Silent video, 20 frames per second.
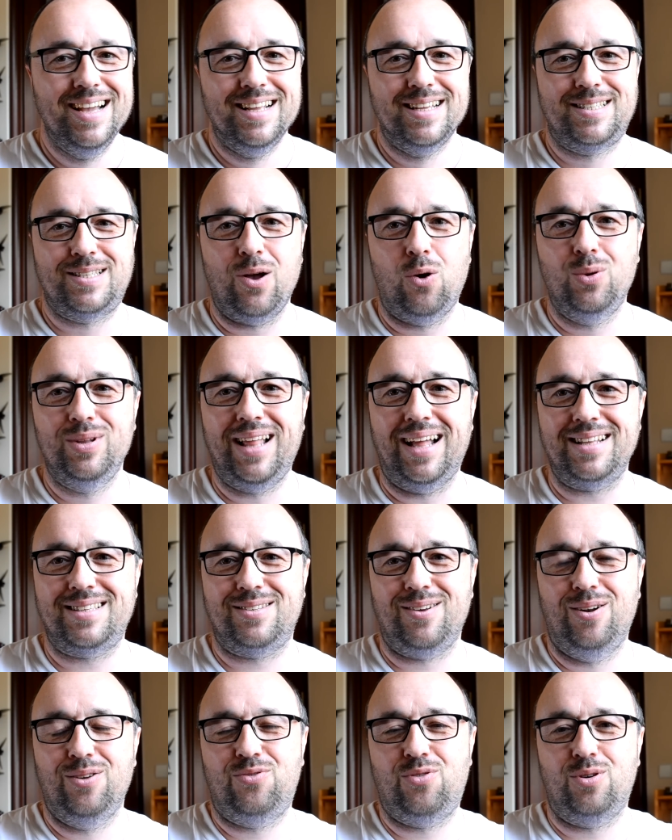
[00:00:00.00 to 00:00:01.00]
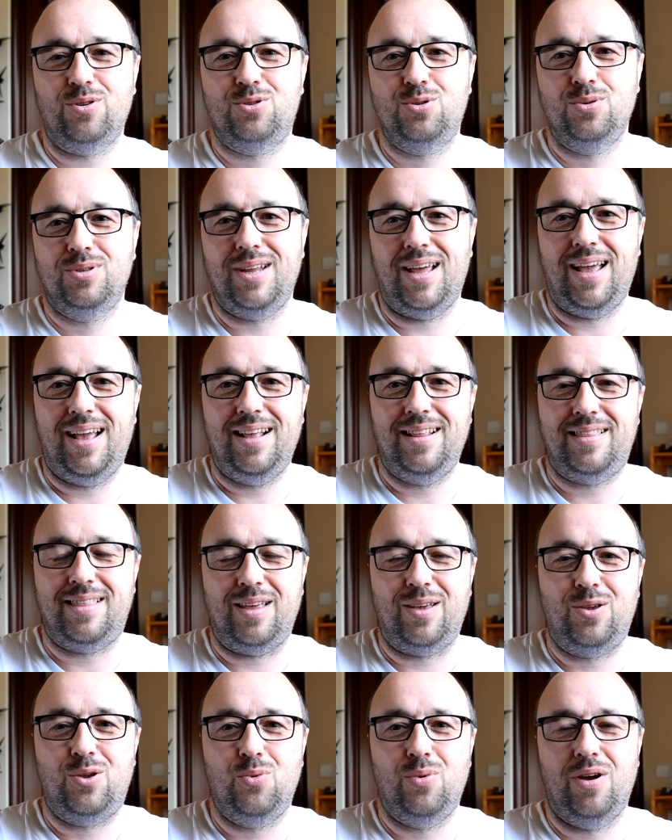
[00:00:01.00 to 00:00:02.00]
so that's all for today
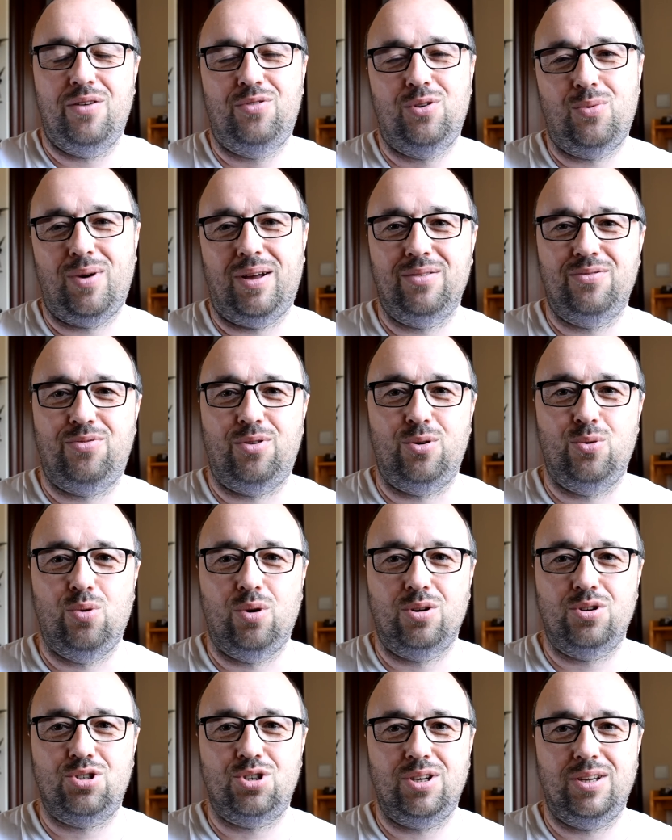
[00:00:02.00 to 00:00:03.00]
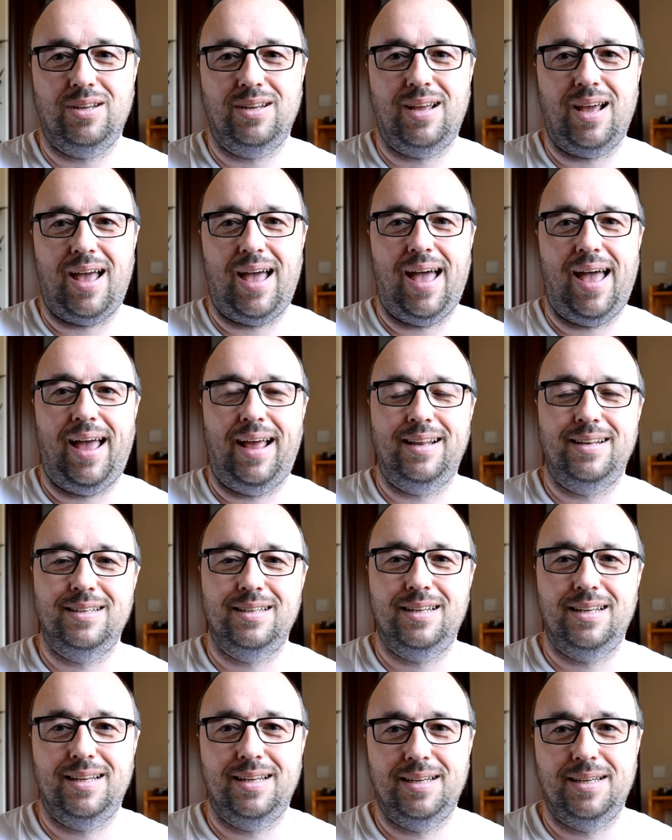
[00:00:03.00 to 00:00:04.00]
thank you everyone for watching
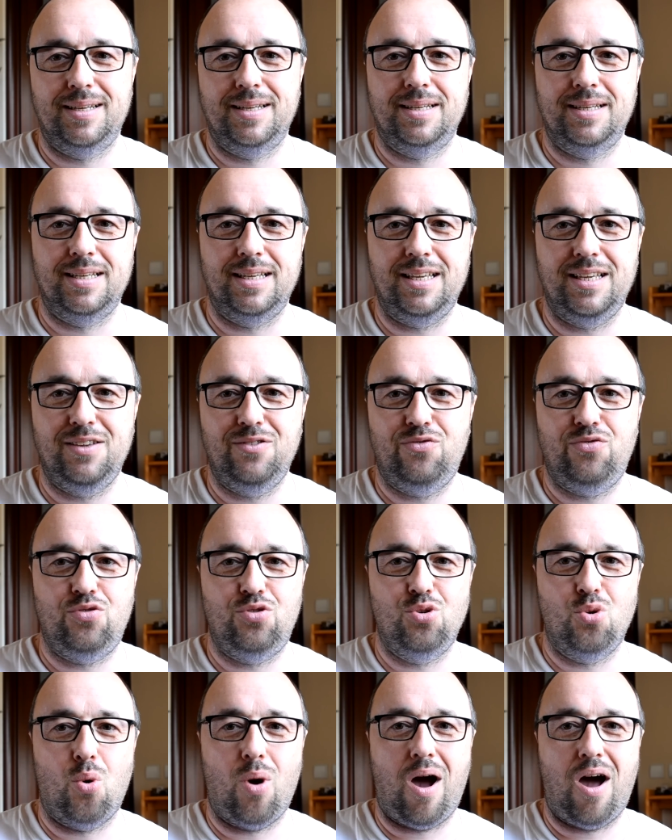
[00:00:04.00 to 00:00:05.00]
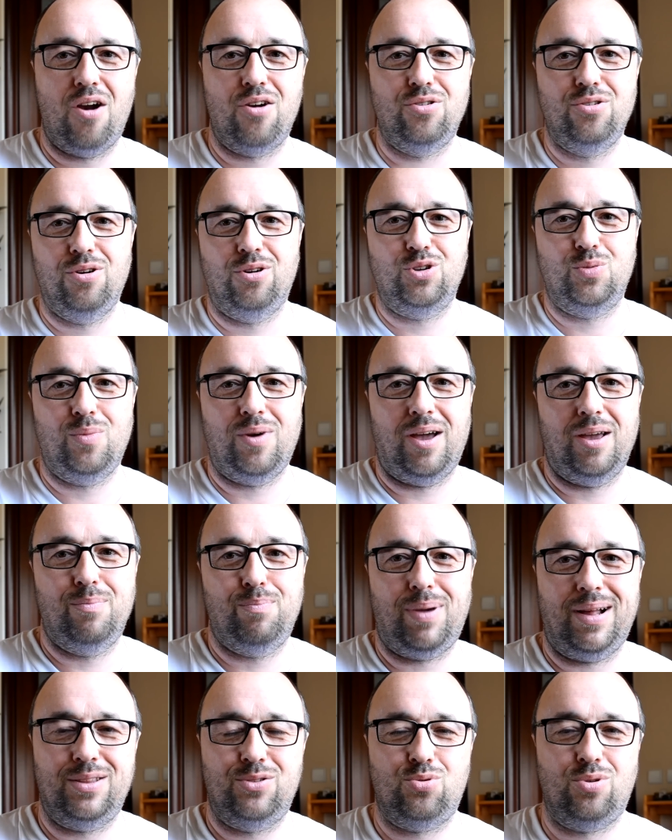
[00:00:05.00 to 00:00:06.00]
and uh, if you are not my
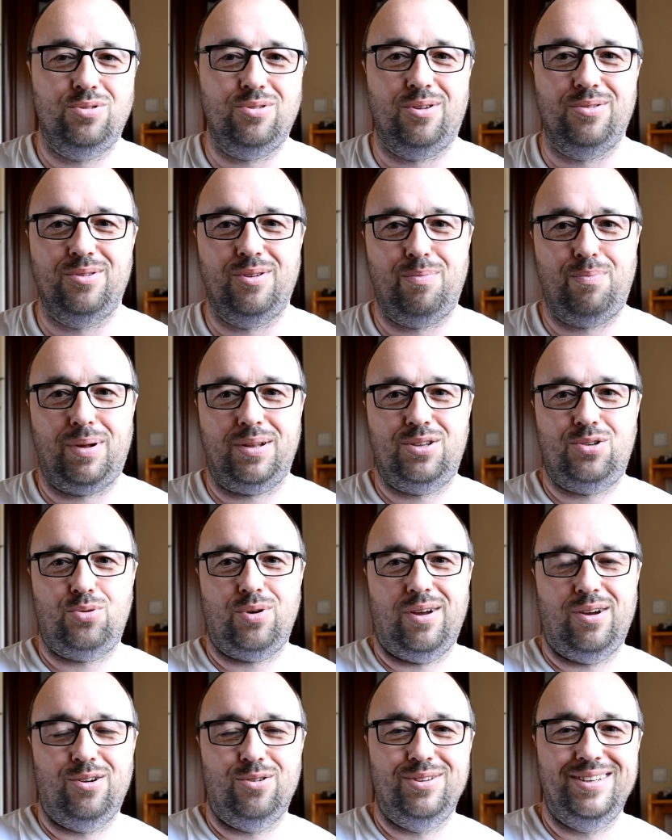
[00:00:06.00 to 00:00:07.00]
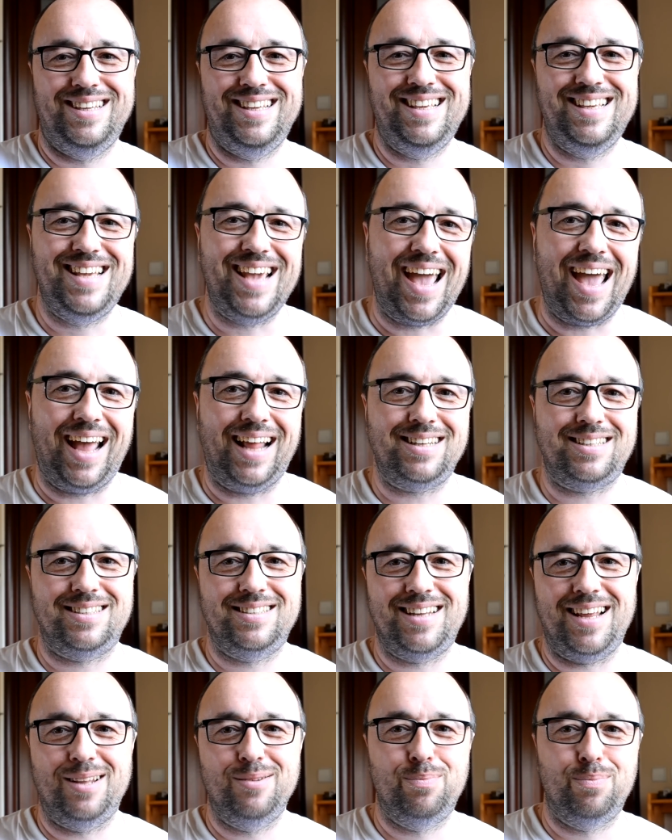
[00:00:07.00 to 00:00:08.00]
patron on the patreon yet
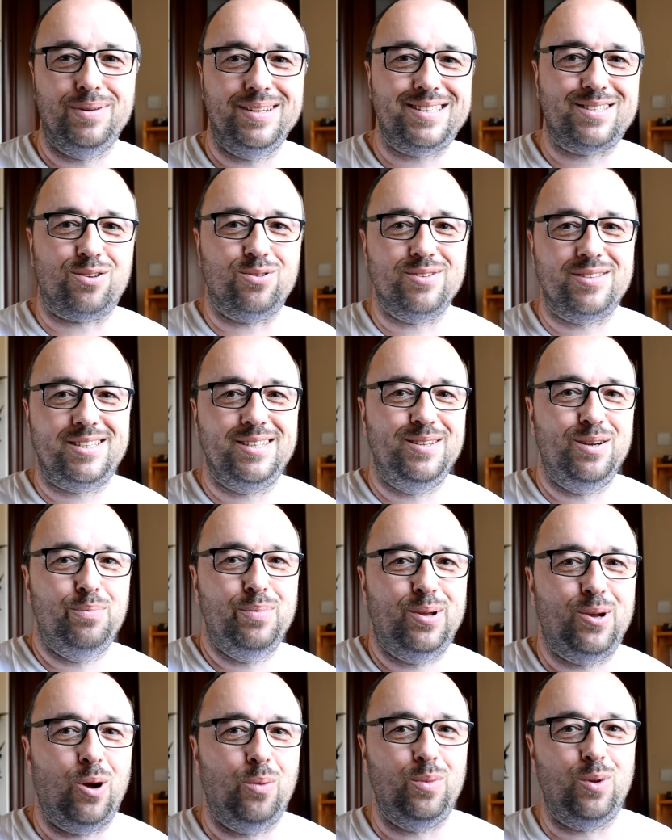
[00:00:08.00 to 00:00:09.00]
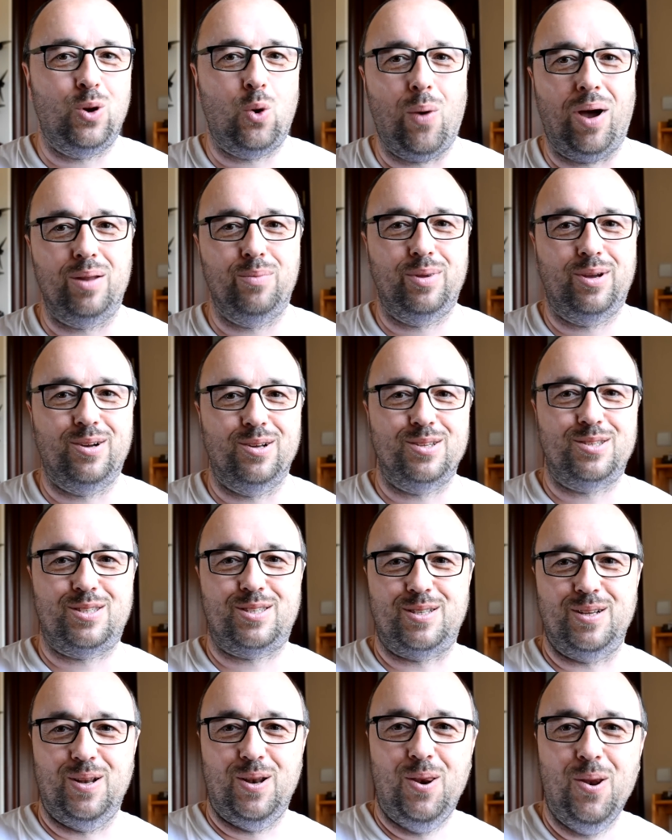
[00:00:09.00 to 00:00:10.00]
then please consider becoming one
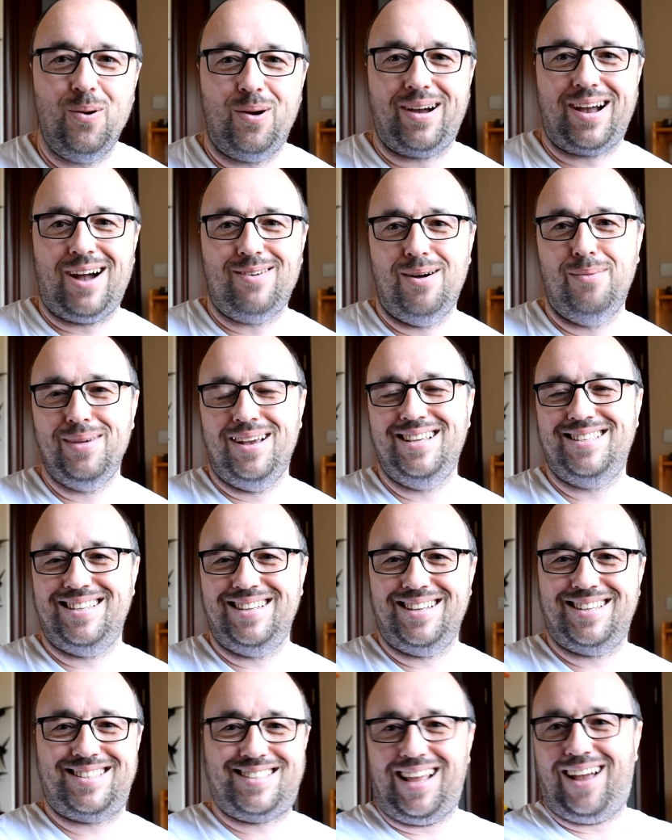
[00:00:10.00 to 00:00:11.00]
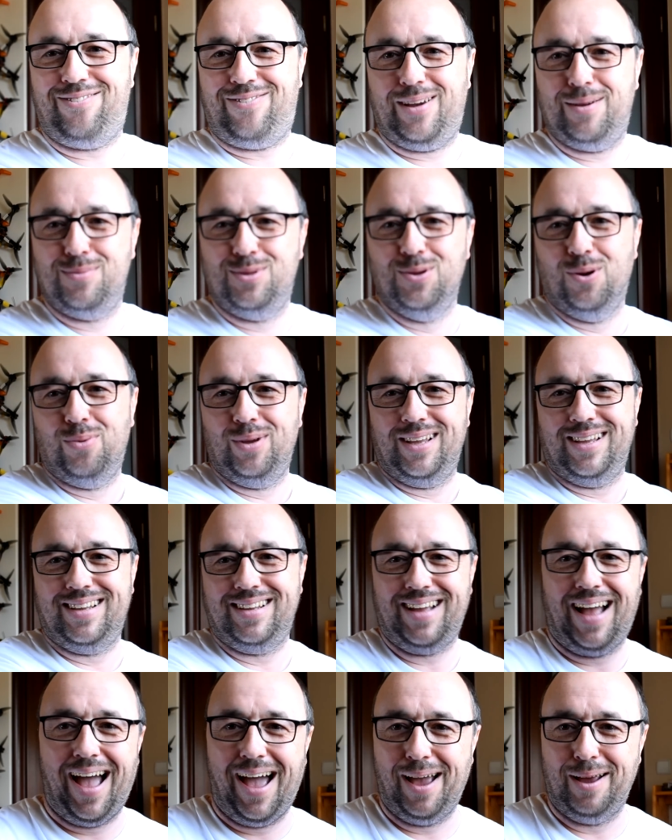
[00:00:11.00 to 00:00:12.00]
because look how amazing stuff i'm
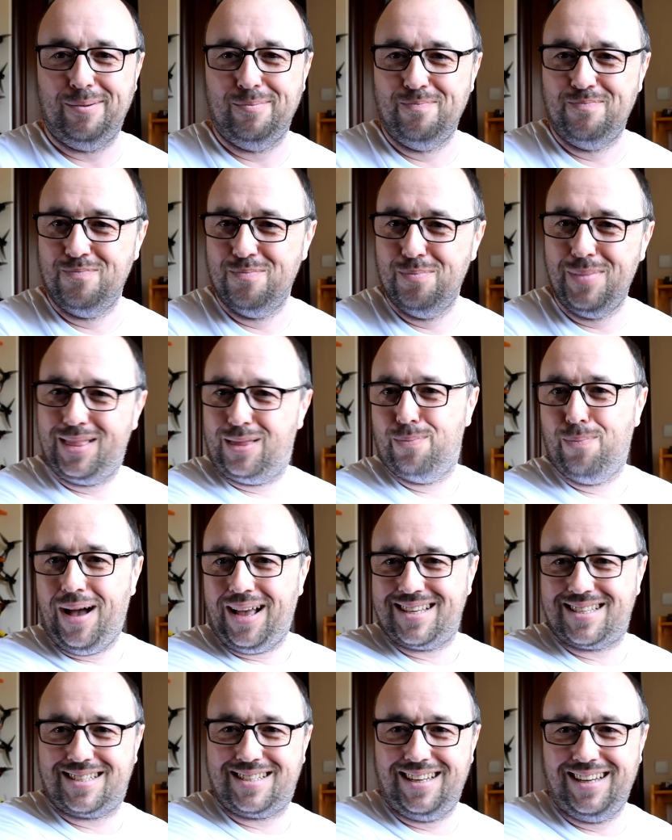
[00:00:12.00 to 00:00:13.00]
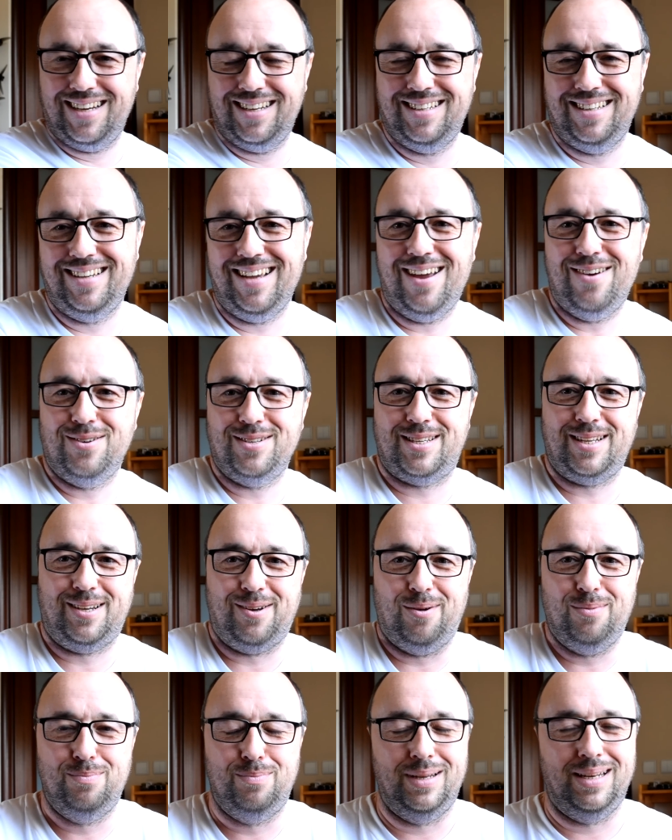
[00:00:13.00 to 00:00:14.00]
doing i'm myth busting the rc
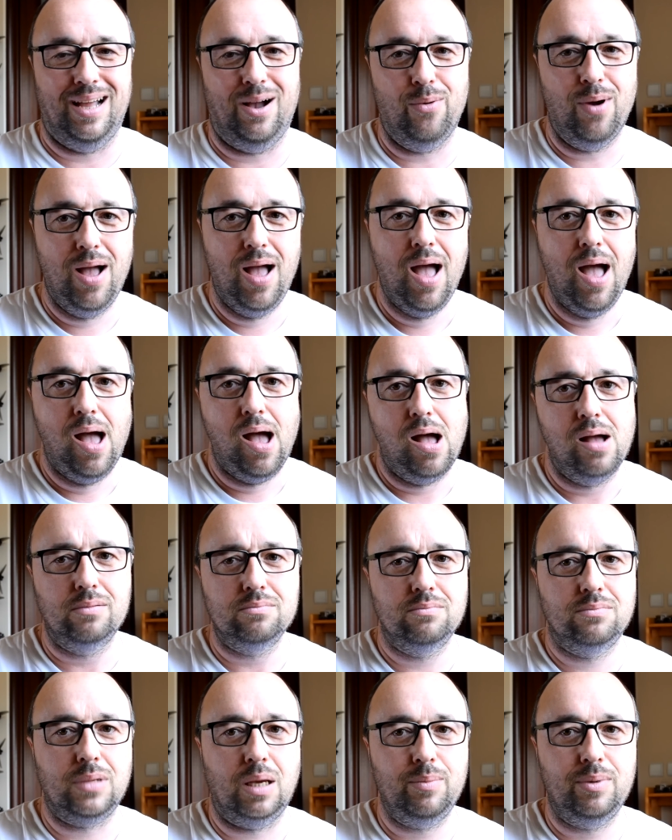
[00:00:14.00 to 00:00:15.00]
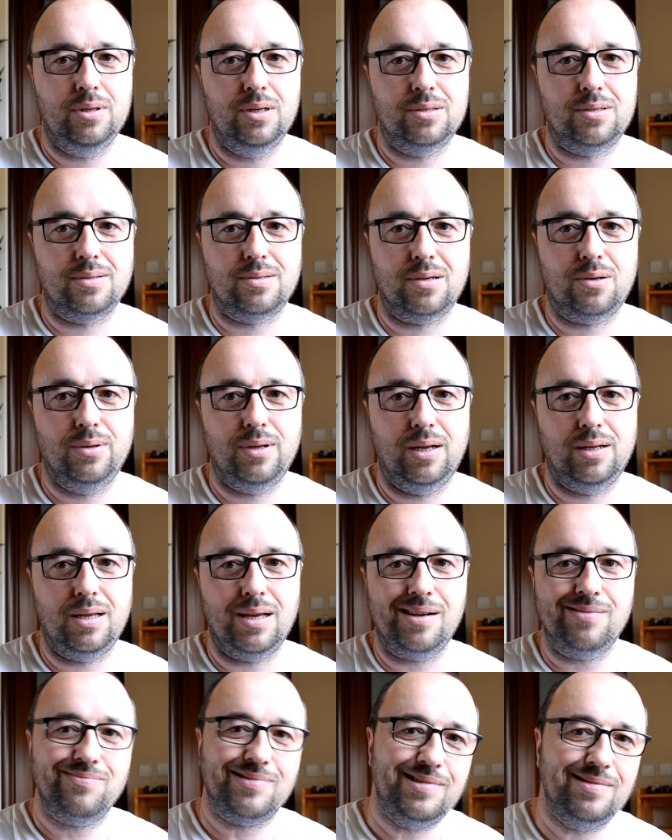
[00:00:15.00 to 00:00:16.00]
hobby now um, maybe this is a good
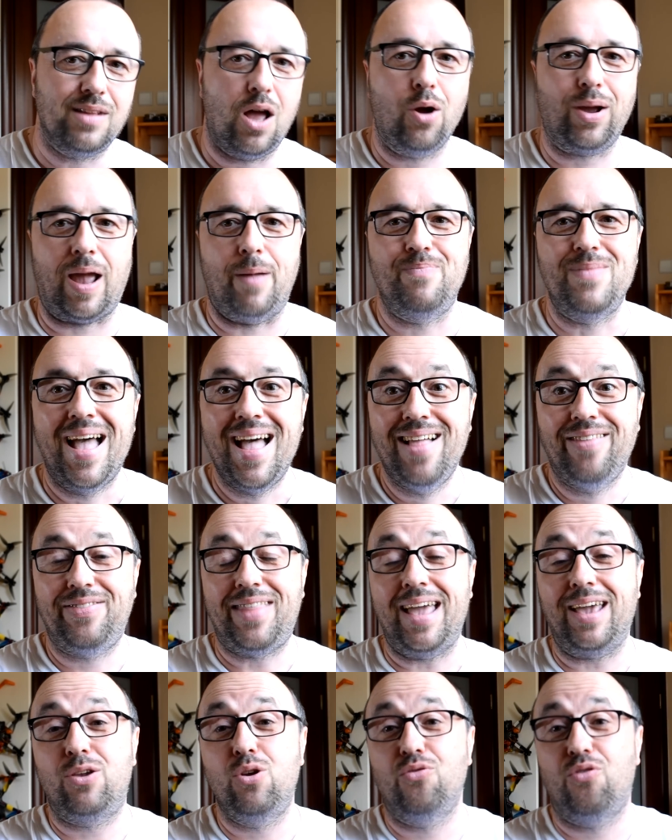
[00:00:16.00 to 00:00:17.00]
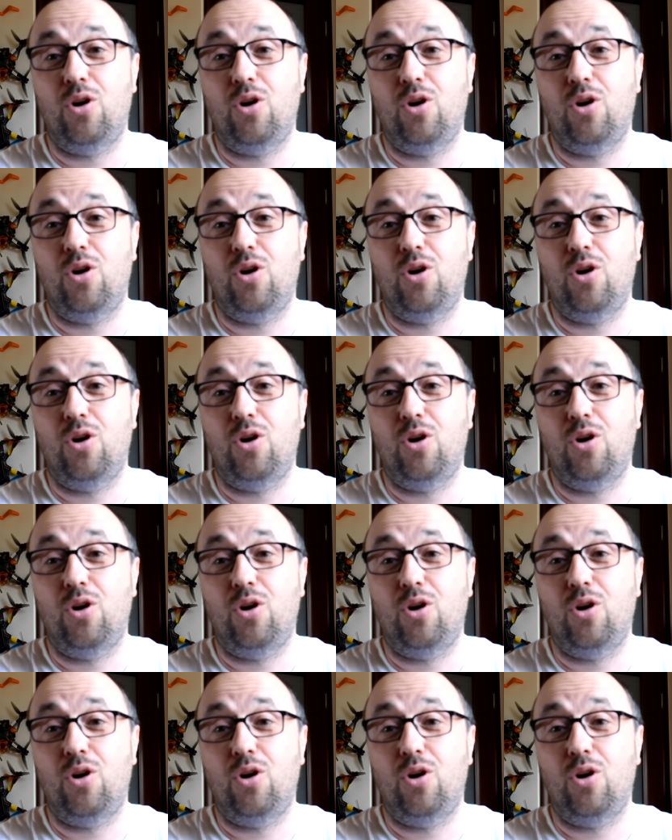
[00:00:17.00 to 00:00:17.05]
idea okay thank you